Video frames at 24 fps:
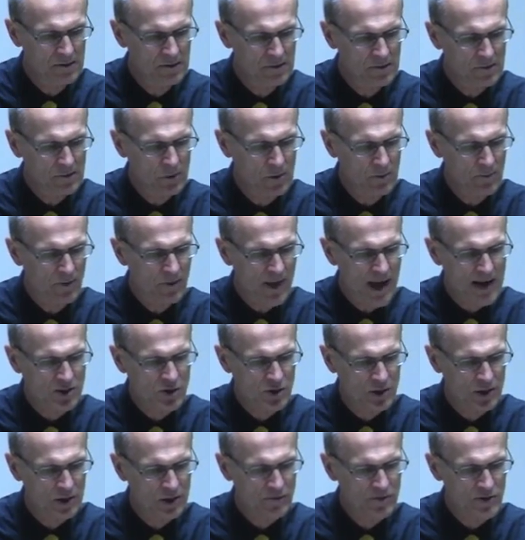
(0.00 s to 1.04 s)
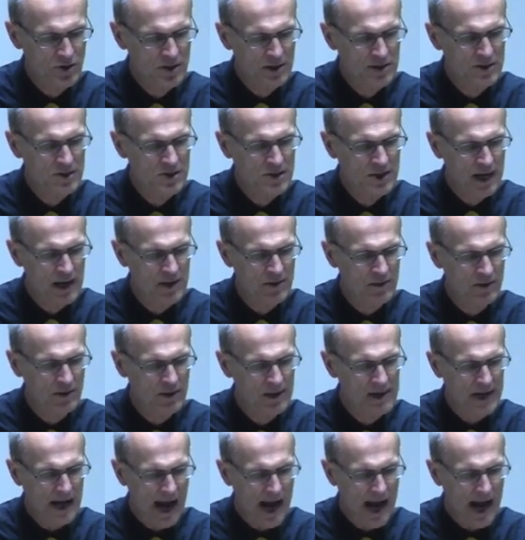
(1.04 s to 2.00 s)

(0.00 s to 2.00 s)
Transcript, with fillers: whom thou servest continually,